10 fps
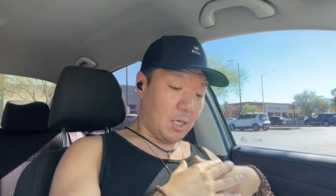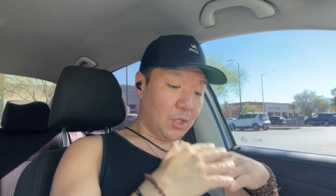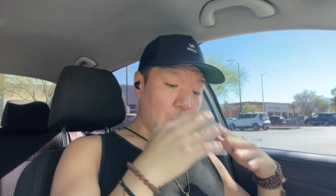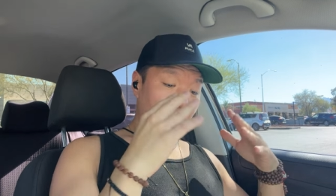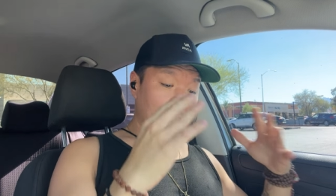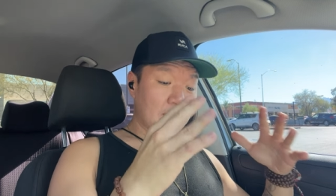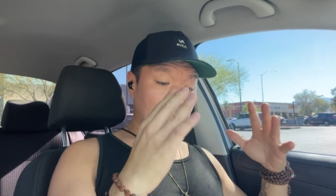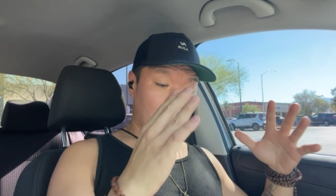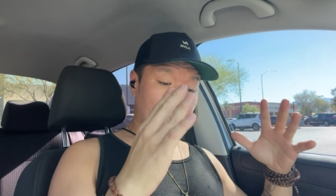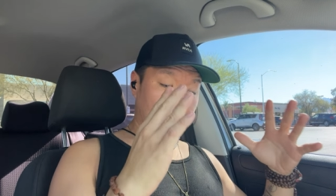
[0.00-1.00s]
You want to
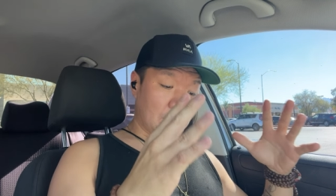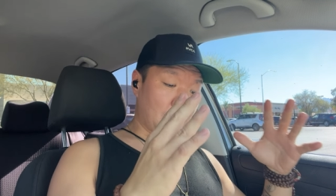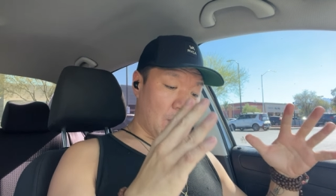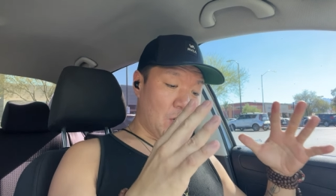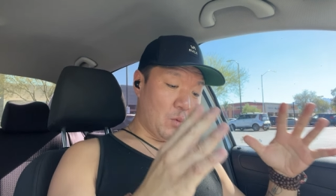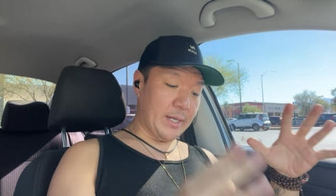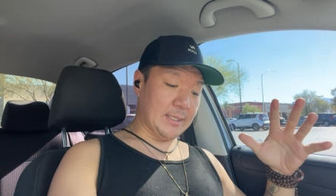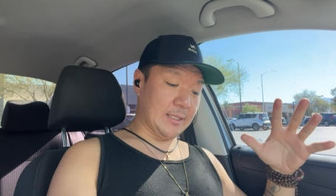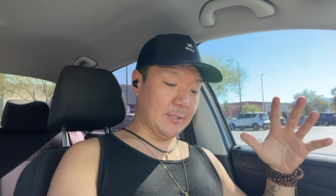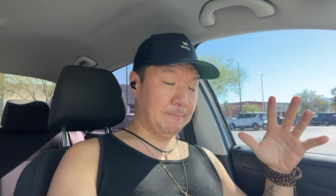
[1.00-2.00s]
celebrate the small
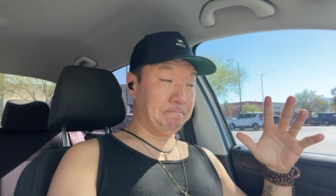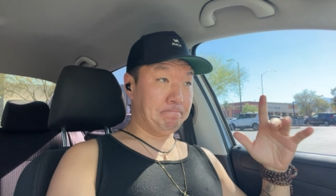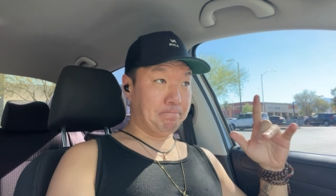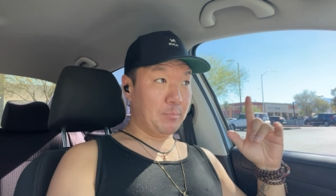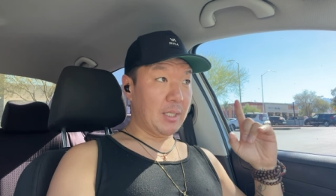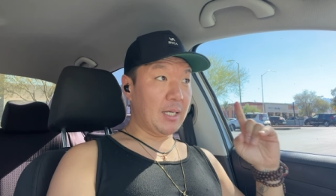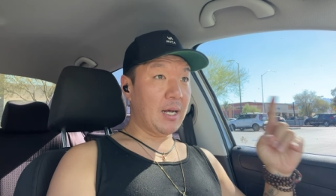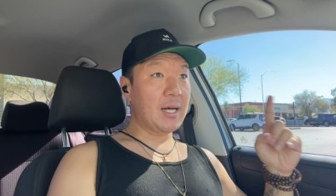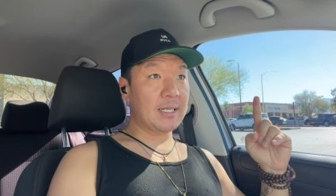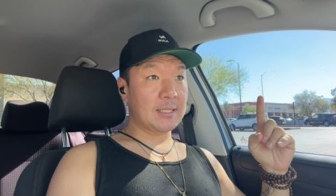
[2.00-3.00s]
wins
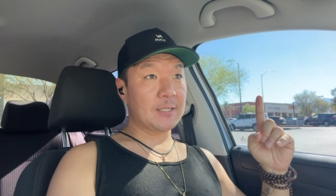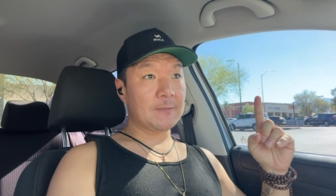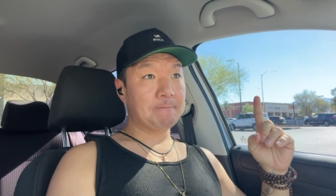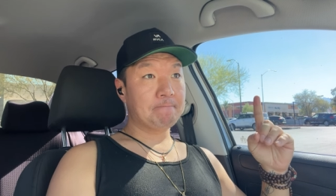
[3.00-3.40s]
because